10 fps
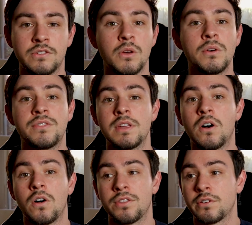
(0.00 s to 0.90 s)
So if the
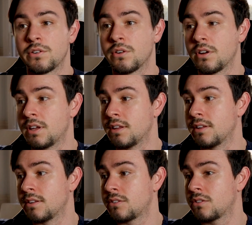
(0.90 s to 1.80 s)
author
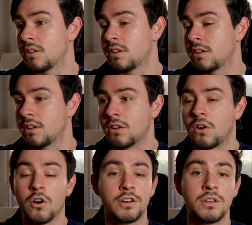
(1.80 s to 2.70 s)
is
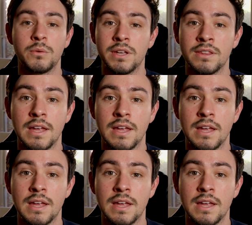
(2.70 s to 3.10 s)
arguing